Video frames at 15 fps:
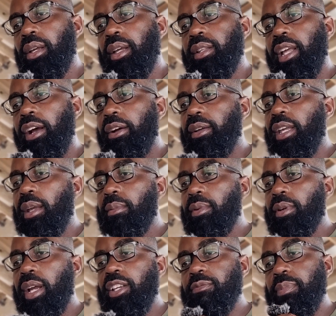Now,
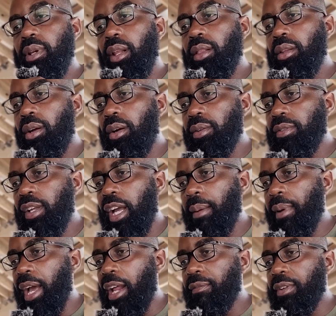Emmer has been a
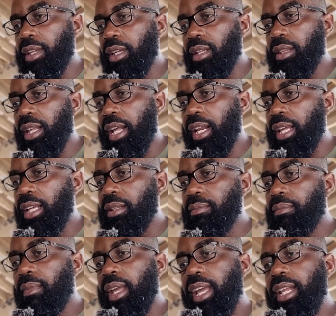longtime advocate that
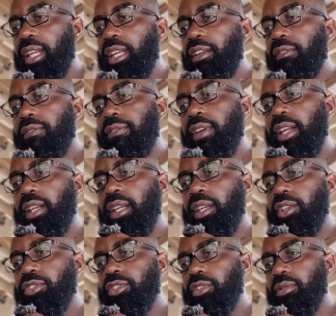any Fed
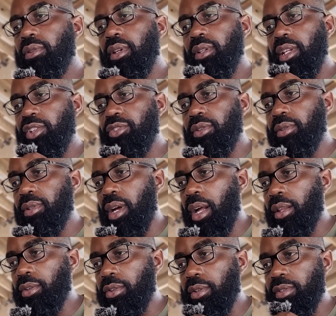issued digital
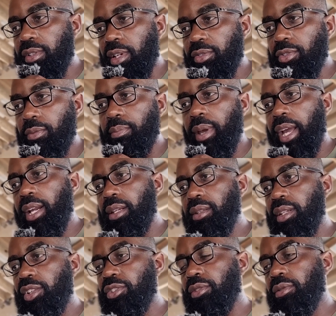dollar or central bank
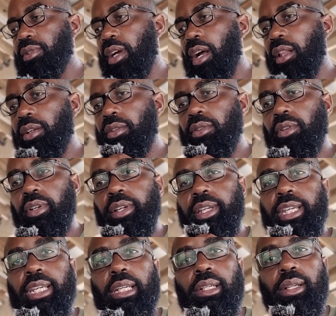digital dollar or
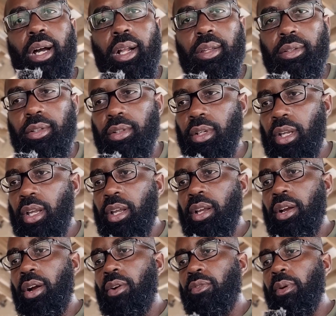e dollar
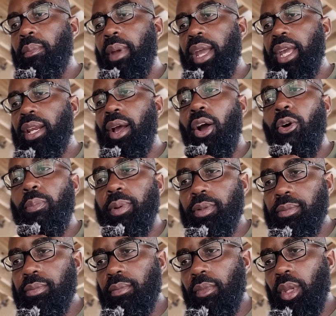remain open,
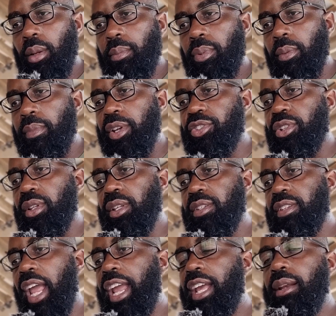
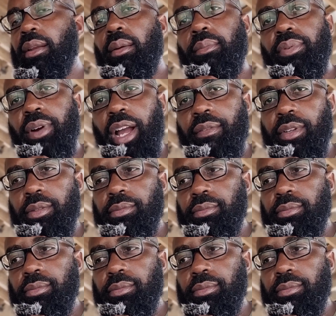permissionless, and private.